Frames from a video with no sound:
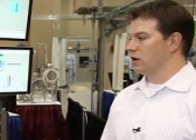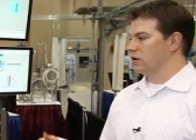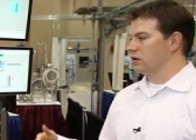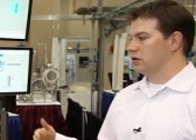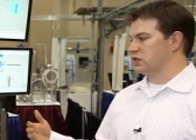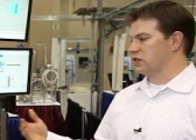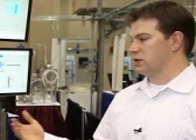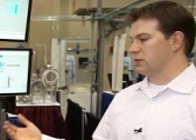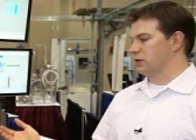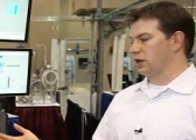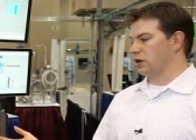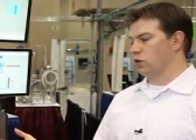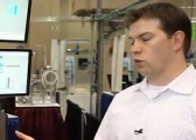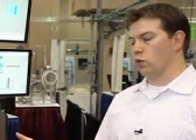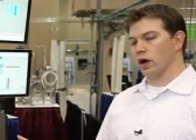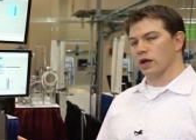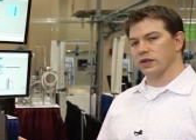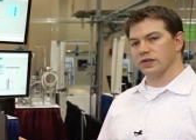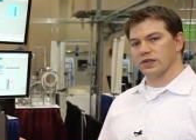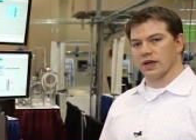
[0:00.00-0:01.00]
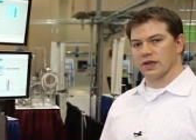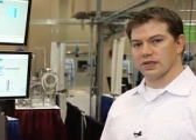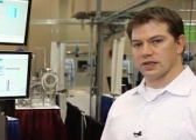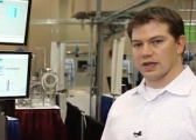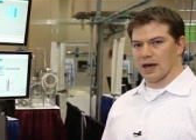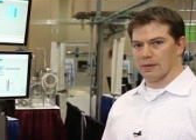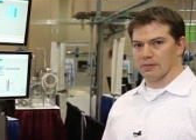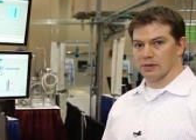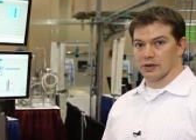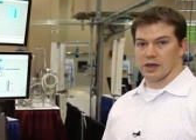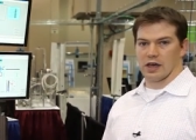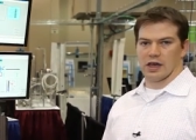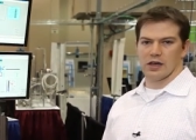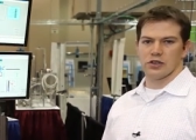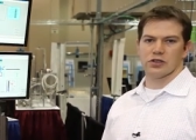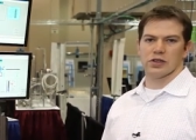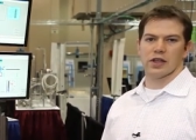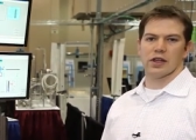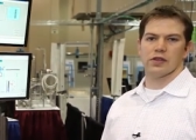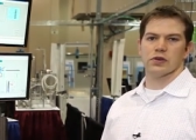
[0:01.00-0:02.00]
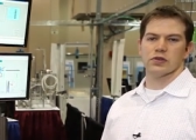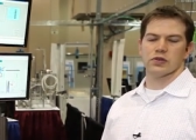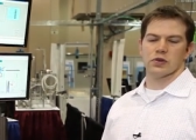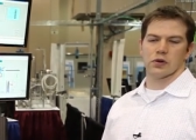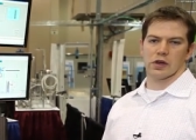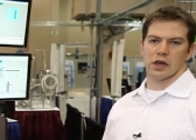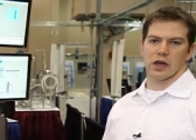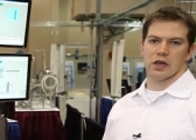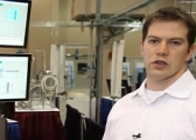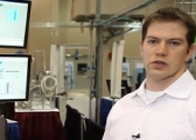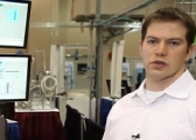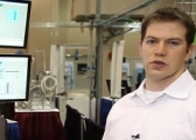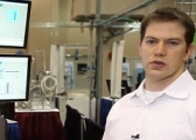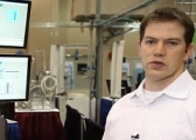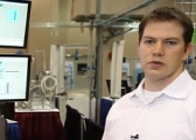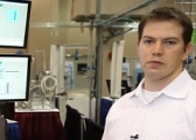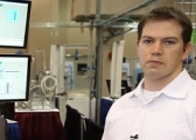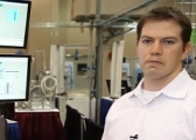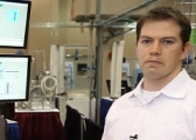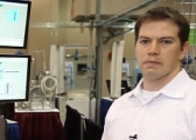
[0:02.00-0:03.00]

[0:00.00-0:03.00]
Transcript: there's typically a well test application at those locations.